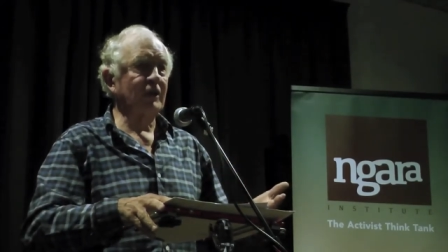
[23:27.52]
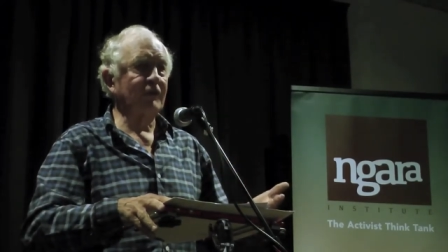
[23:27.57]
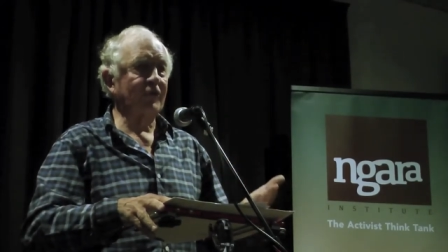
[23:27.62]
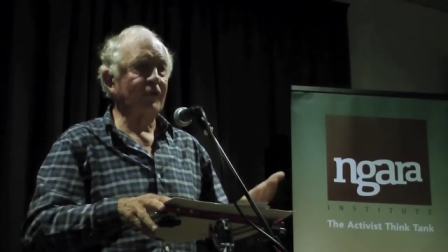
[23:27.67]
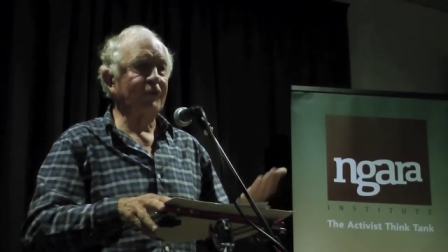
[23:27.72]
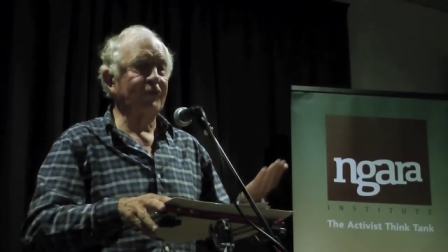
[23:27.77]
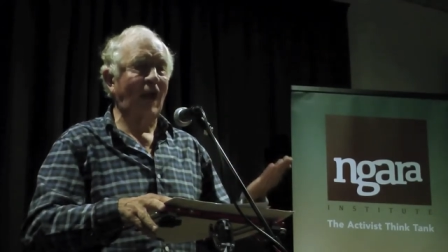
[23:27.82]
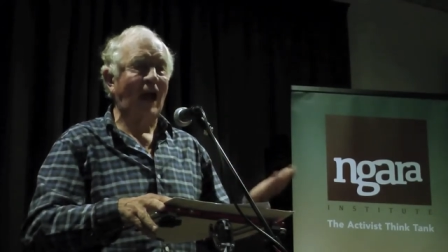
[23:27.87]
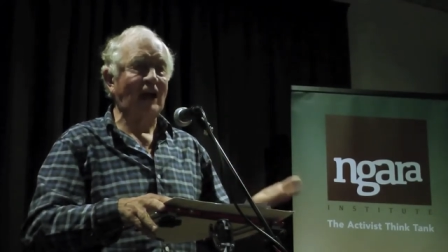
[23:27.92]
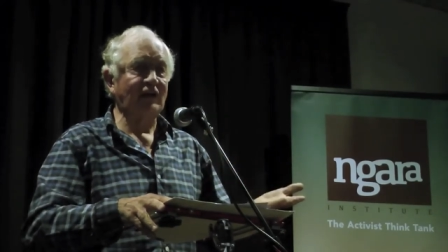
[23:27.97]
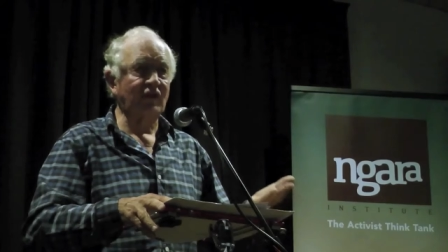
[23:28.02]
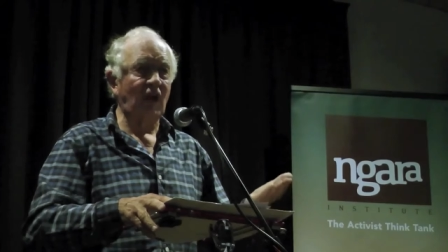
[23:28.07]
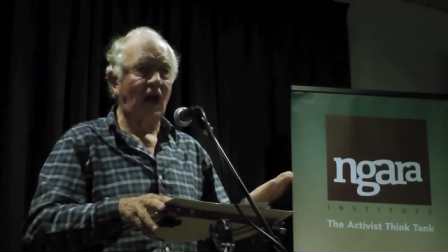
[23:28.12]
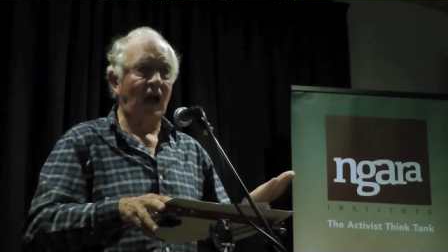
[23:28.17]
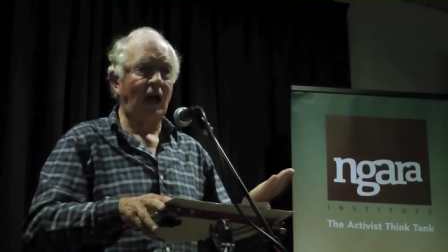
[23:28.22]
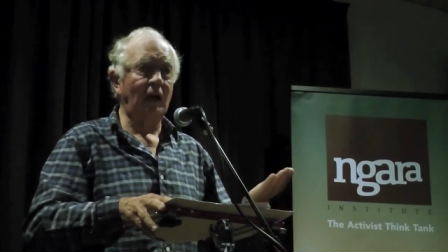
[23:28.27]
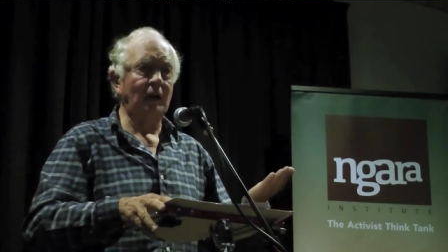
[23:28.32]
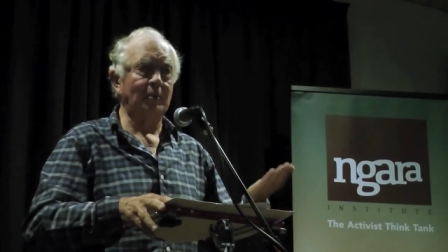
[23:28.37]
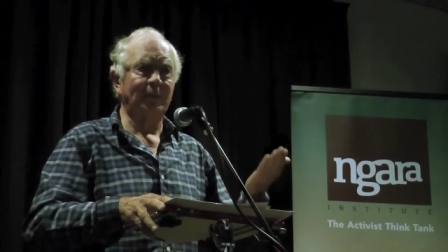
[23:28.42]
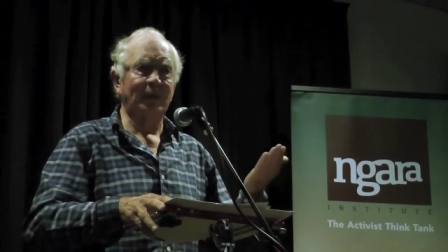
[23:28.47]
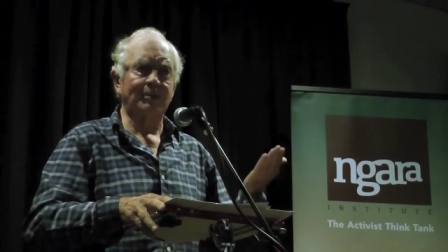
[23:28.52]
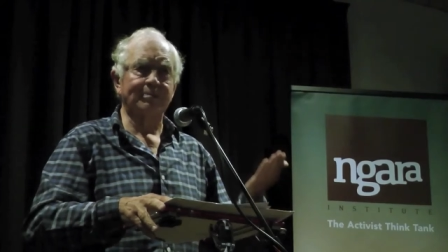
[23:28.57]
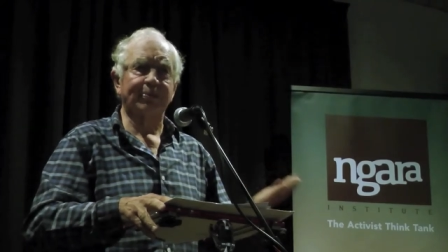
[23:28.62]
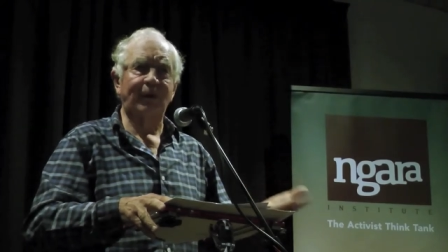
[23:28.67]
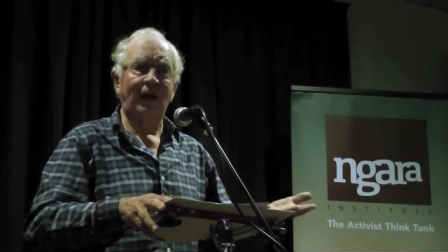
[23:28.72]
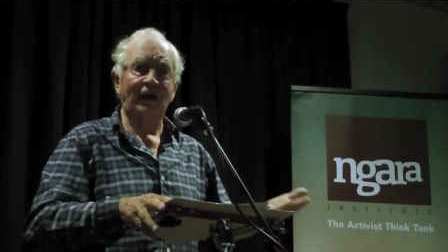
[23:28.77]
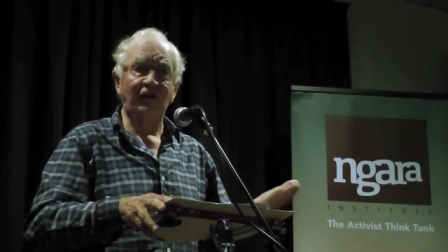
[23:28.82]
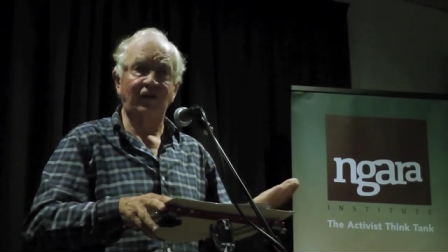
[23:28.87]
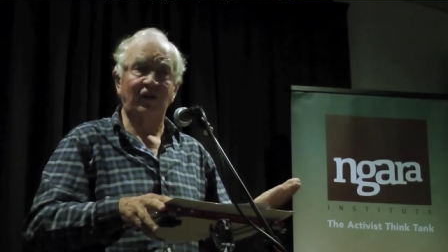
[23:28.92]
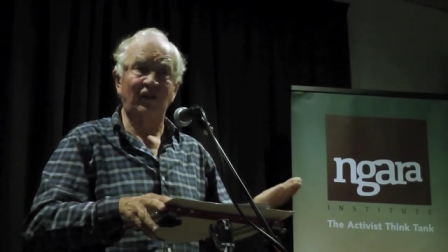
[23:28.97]
of a fragile but
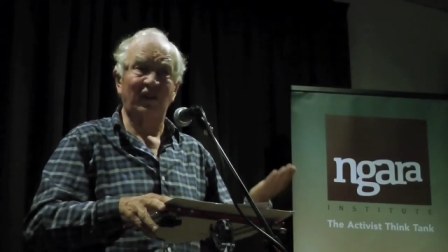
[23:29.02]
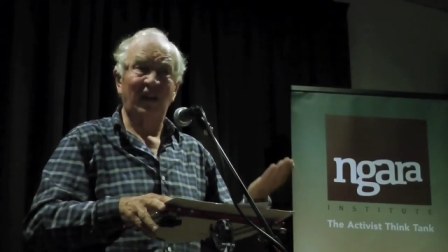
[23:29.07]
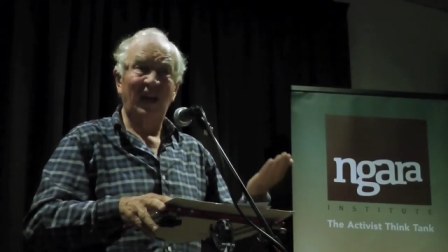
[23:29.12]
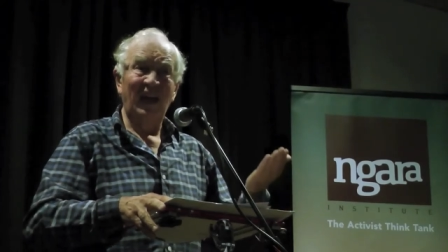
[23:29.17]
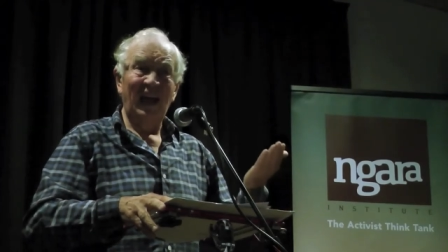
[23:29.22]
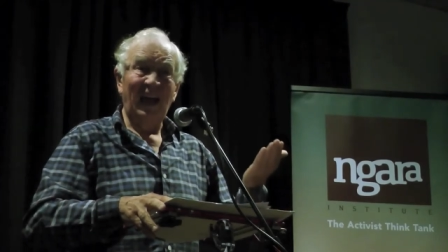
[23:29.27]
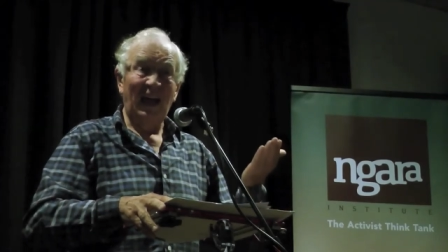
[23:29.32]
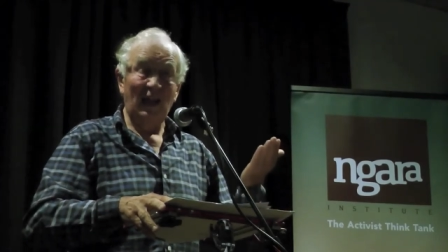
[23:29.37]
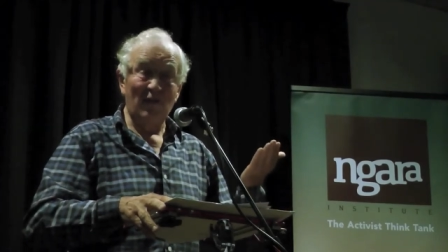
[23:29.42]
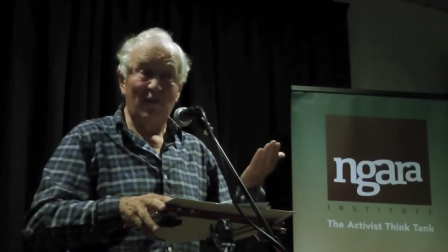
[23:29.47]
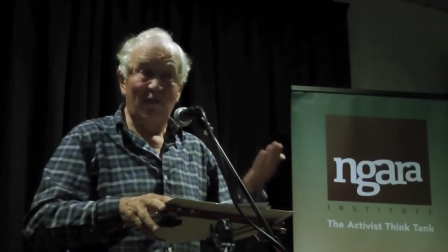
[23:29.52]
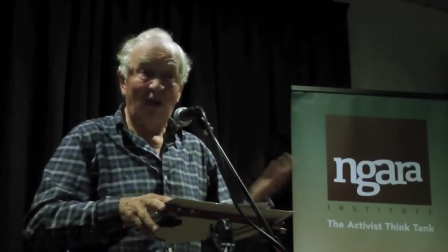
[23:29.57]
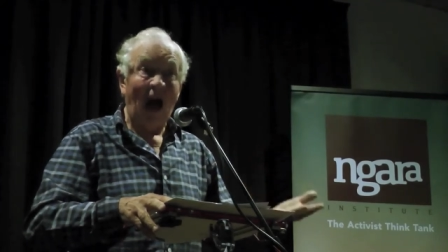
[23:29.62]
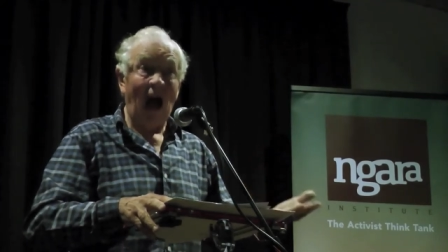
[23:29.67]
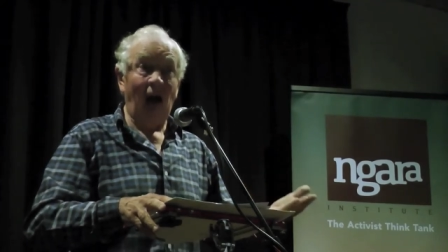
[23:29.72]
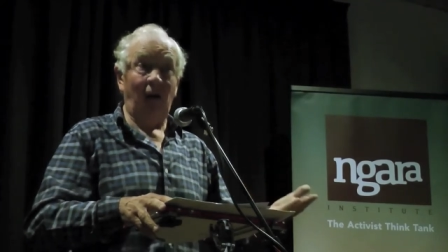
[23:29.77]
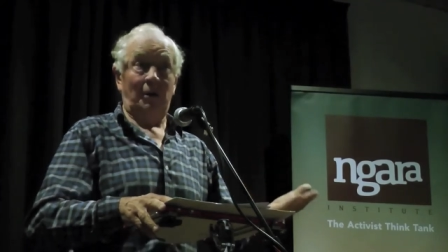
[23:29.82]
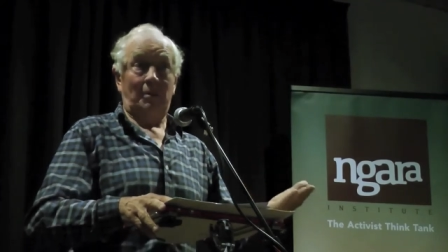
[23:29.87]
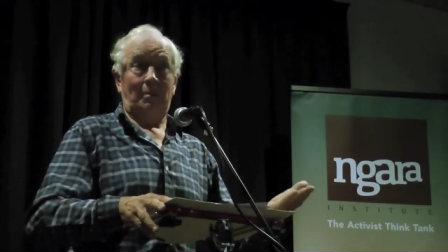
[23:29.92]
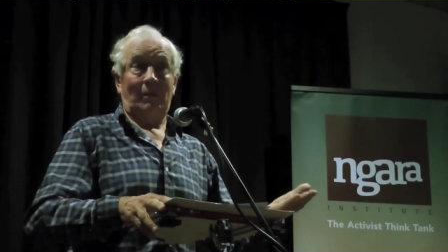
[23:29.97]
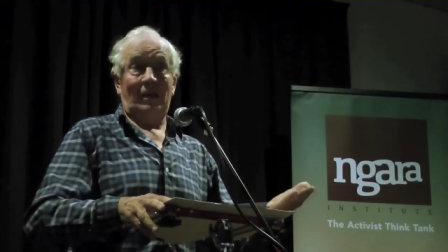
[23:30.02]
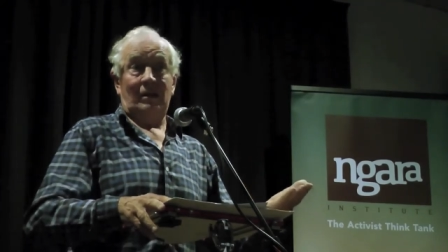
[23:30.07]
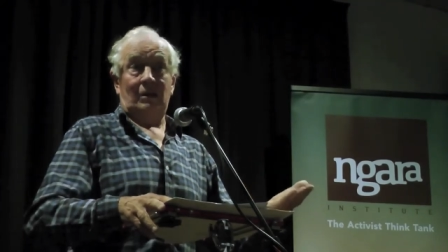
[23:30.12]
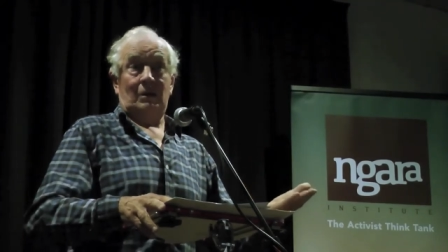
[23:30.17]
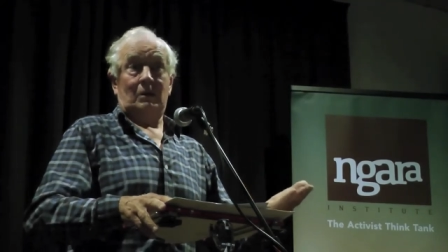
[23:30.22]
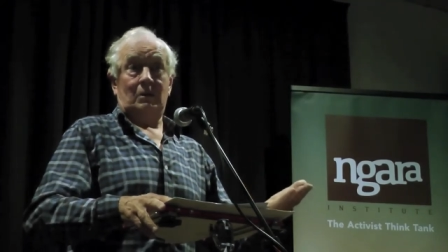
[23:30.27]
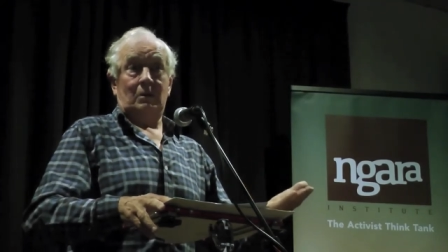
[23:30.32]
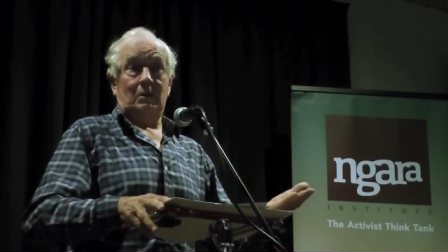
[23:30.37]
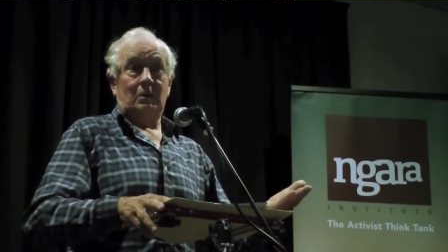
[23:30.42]
precious environment,